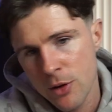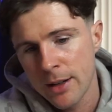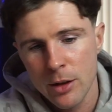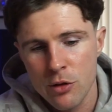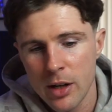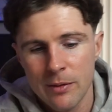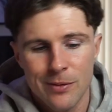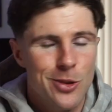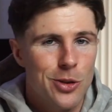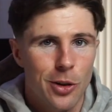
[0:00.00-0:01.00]
trying to
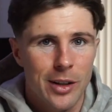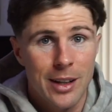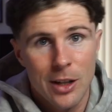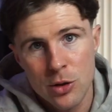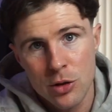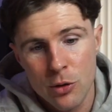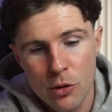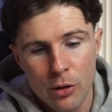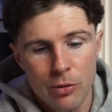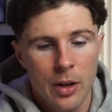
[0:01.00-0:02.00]
train. Sorry, it's just the
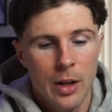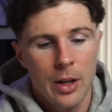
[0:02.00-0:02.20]
truth.